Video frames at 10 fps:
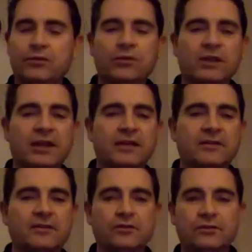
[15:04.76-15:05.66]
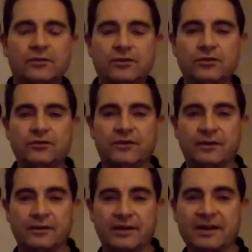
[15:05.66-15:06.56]
don't like you to use
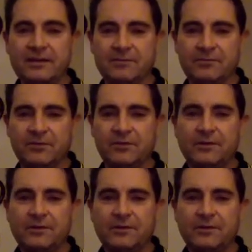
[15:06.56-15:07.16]
their names.